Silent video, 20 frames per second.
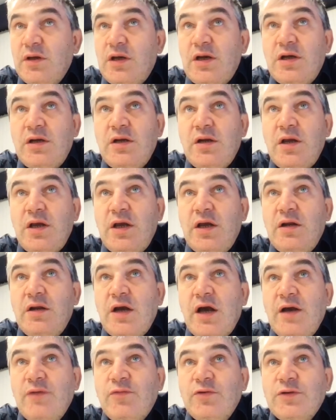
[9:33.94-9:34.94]
and
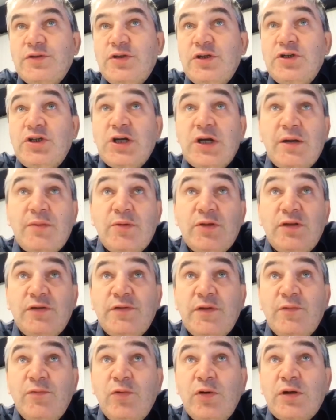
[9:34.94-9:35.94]
I was the chairman
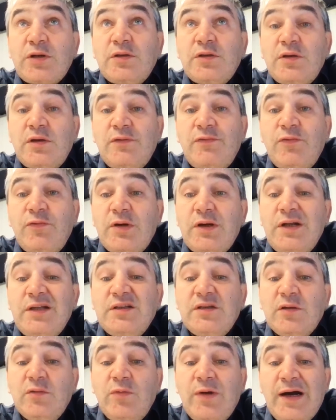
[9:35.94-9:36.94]
of the board for a
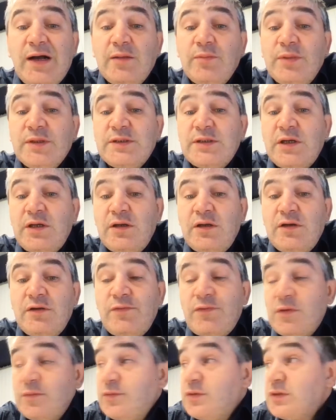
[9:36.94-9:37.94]
little while, but then
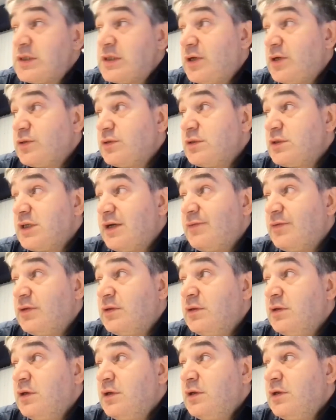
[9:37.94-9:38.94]
from
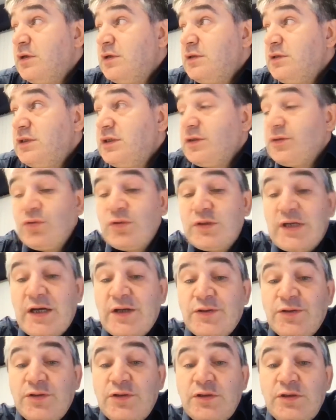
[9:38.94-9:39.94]
2007 till
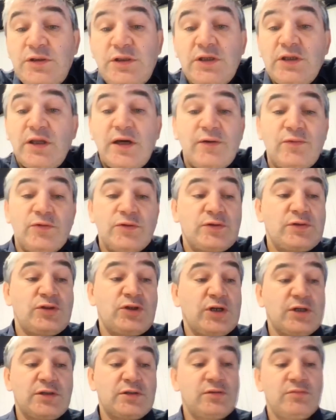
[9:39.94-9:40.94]
2013, I was
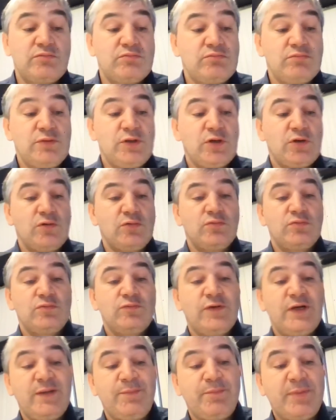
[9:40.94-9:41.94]
just, you know,
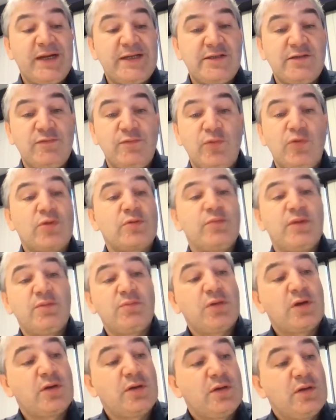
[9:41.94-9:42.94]
very passive board
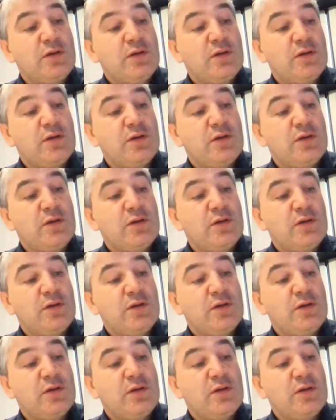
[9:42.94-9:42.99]
member.